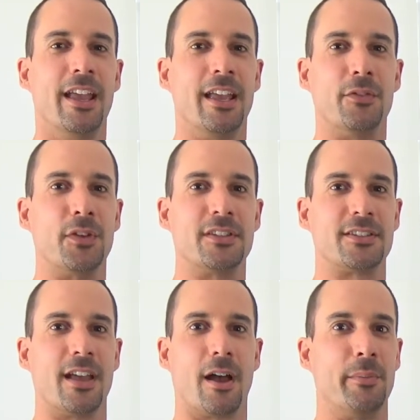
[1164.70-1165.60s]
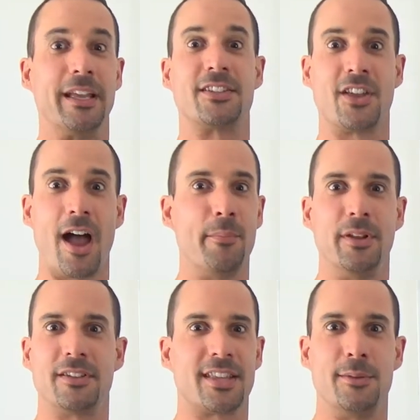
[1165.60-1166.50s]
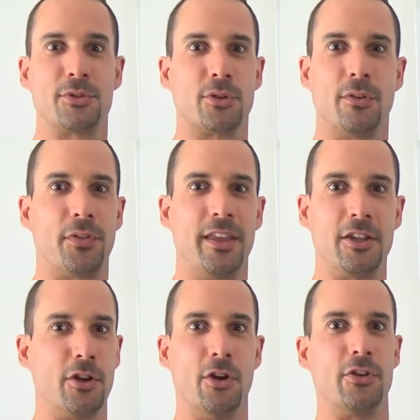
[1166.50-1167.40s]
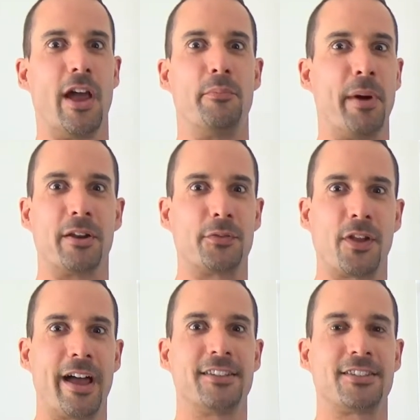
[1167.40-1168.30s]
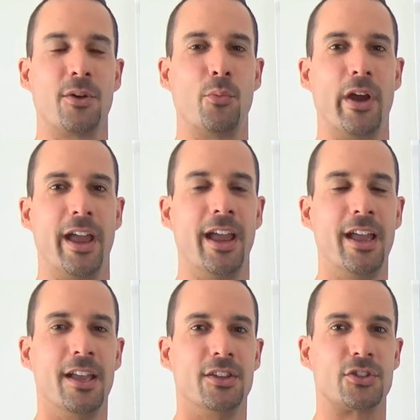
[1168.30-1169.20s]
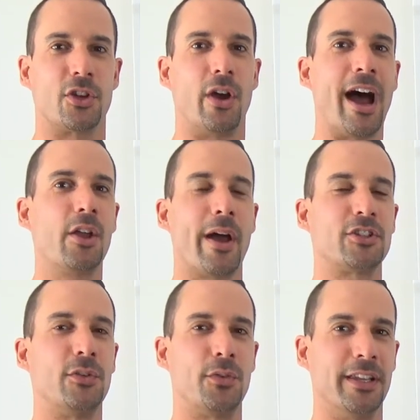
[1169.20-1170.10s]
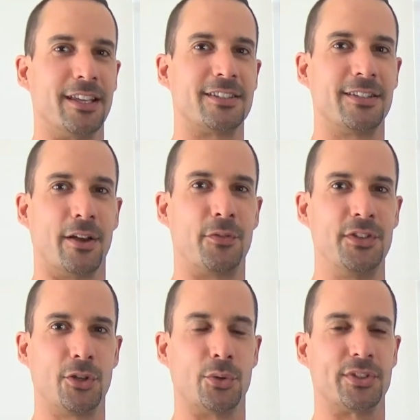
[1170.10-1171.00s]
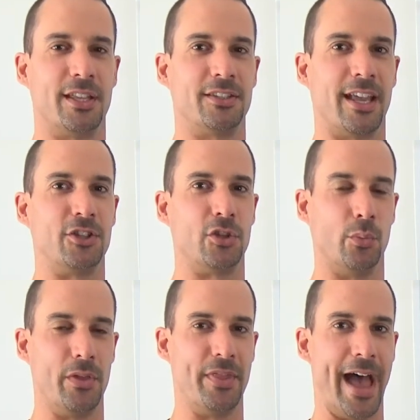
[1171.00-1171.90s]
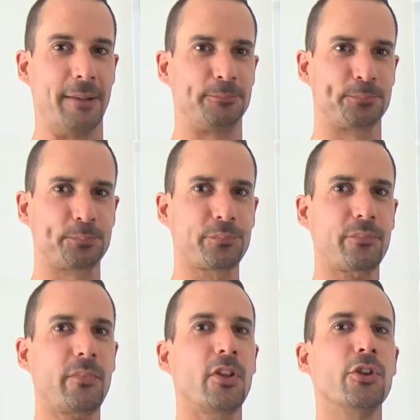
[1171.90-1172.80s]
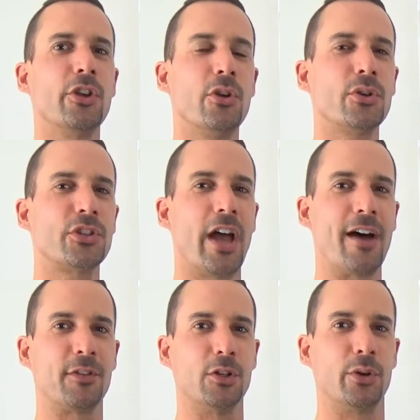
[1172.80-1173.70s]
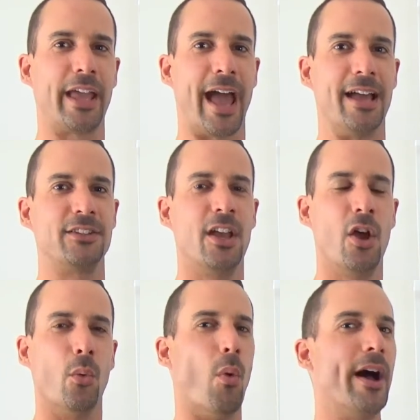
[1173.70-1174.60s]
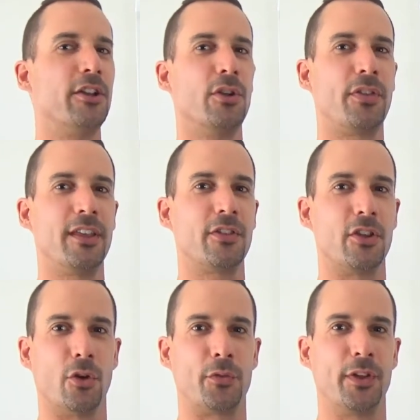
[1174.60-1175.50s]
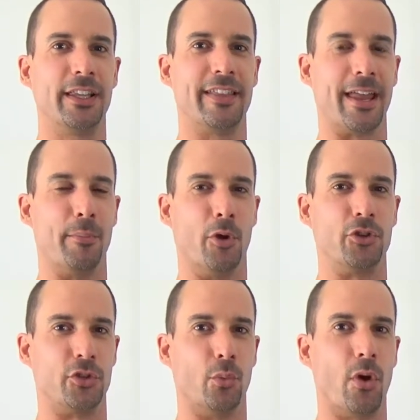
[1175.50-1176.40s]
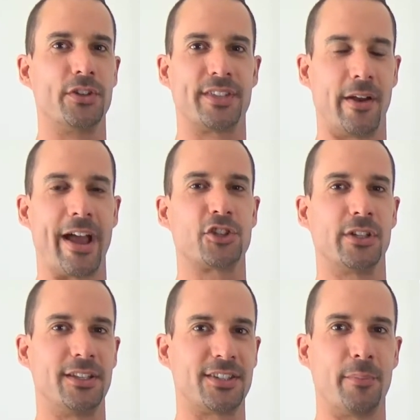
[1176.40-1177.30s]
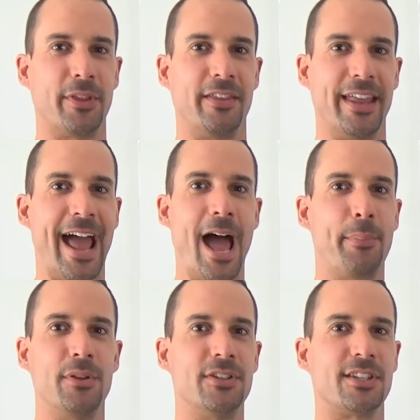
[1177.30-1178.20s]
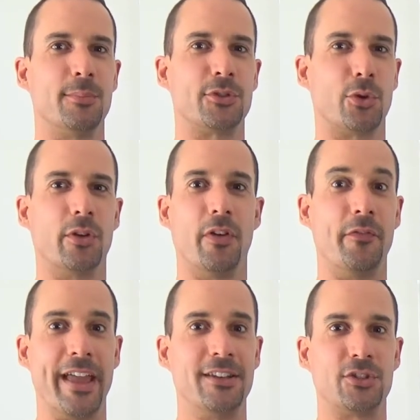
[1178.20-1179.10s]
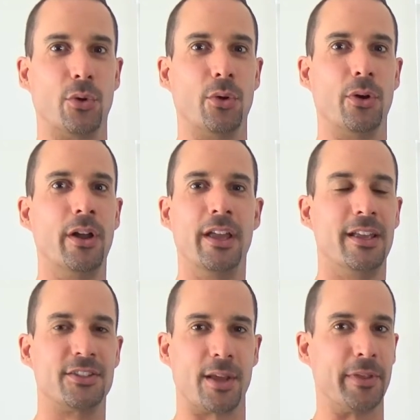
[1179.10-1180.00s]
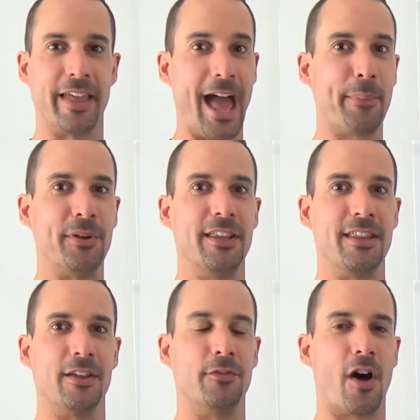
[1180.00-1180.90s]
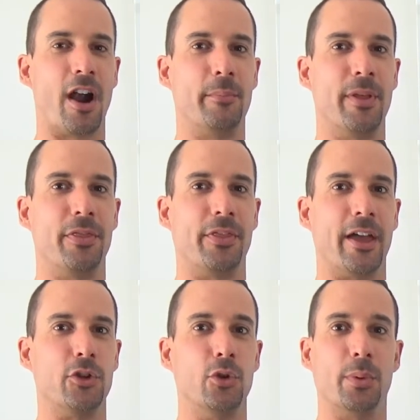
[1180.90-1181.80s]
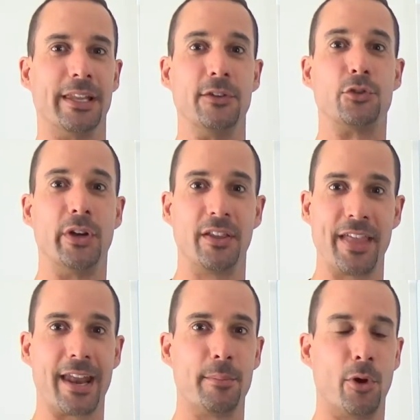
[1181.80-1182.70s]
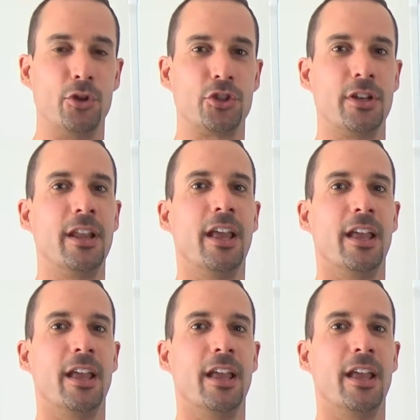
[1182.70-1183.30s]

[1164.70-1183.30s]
If it's um, excitement, same sort of thing. You know, do you have butterflies somewhere? So, are you actually feeling a, a physical sensation with that? You can also have a look at why do you think that you're feeling that emotion? Was there actually something that happened, some sort of event, or something that happened in the environment that you believe triggered that emotion?